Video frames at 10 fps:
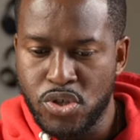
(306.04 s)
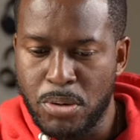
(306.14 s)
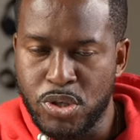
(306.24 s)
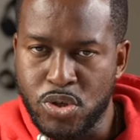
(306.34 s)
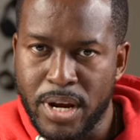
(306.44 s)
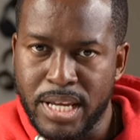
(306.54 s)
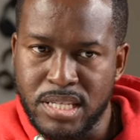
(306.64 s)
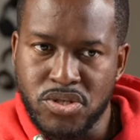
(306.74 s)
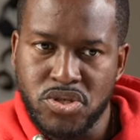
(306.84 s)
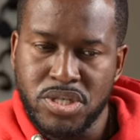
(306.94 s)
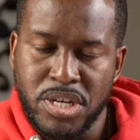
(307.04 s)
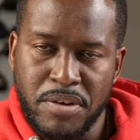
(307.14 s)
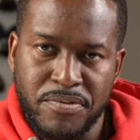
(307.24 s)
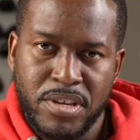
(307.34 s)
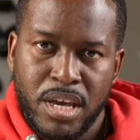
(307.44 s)
job to try to
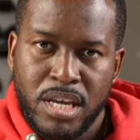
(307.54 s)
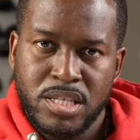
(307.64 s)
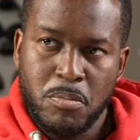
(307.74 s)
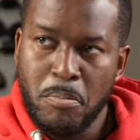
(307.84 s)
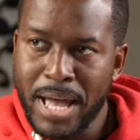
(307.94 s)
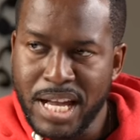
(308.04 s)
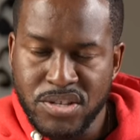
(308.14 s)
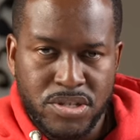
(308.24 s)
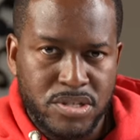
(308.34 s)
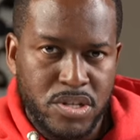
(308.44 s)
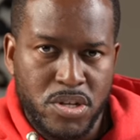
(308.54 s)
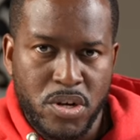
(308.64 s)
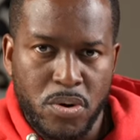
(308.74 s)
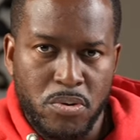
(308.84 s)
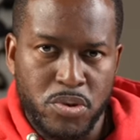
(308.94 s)
shift to match, you
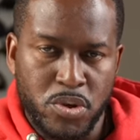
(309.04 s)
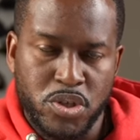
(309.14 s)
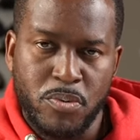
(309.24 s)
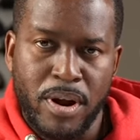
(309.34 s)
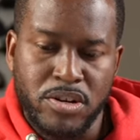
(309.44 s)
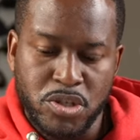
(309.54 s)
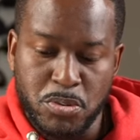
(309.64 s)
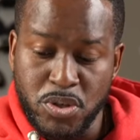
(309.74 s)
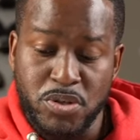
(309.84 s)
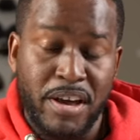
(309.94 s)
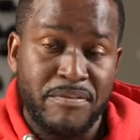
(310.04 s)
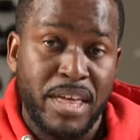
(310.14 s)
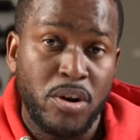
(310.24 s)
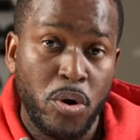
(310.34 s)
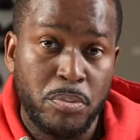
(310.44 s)
know, your surroundings because you have
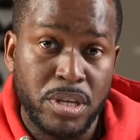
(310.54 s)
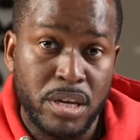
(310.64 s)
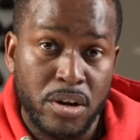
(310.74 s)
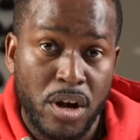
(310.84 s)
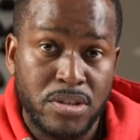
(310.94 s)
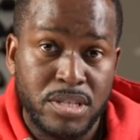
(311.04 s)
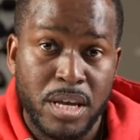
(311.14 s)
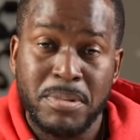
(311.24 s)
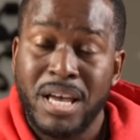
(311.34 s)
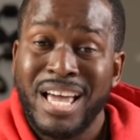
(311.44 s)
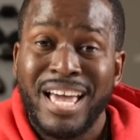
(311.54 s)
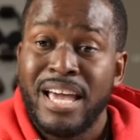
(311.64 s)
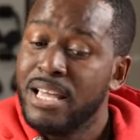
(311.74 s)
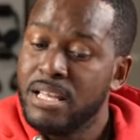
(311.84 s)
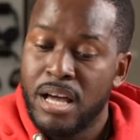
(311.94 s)
that open ear concept.
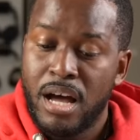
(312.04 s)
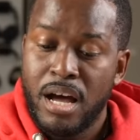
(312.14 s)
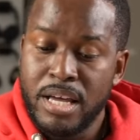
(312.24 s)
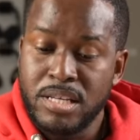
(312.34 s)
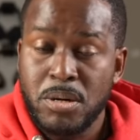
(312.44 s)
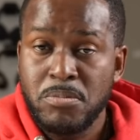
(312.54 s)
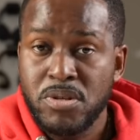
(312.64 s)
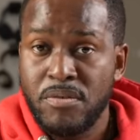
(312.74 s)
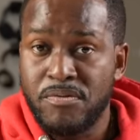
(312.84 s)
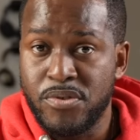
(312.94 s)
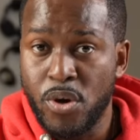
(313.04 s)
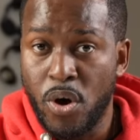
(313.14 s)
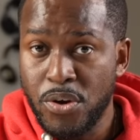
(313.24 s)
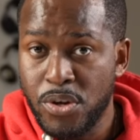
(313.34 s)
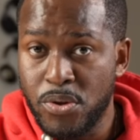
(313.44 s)
Uh, in terms of your
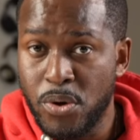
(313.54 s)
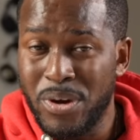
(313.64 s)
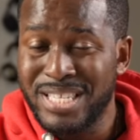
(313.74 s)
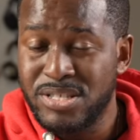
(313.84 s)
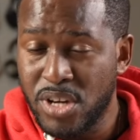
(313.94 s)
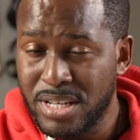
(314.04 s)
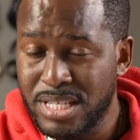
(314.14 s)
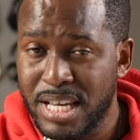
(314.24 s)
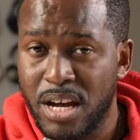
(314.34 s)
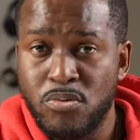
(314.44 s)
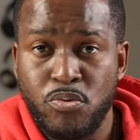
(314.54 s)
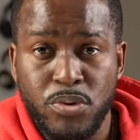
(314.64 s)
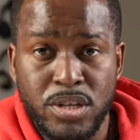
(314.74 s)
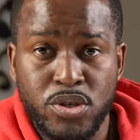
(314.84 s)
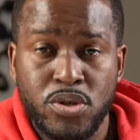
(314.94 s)
audio though, it does sound
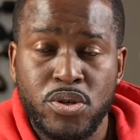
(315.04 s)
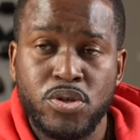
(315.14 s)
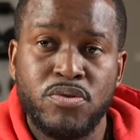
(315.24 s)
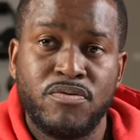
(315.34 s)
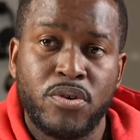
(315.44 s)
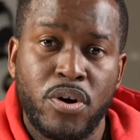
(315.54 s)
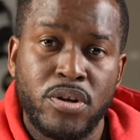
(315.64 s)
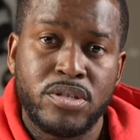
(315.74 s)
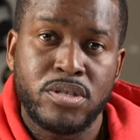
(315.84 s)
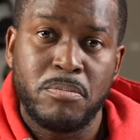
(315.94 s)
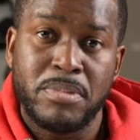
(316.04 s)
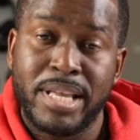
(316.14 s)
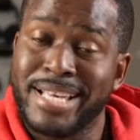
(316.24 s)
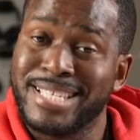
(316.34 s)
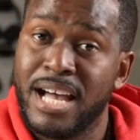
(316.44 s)
really good. You've got some
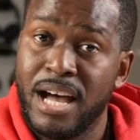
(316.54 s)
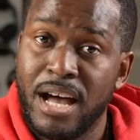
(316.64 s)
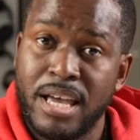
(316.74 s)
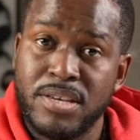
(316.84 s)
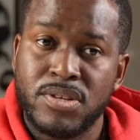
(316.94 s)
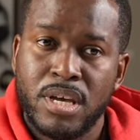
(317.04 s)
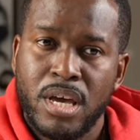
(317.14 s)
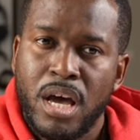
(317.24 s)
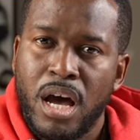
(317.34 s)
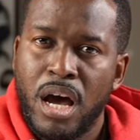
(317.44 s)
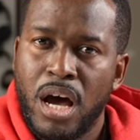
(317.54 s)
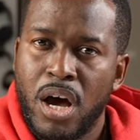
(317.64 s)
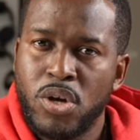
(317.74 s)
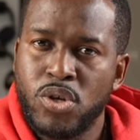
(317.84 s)
nice highs. Uh,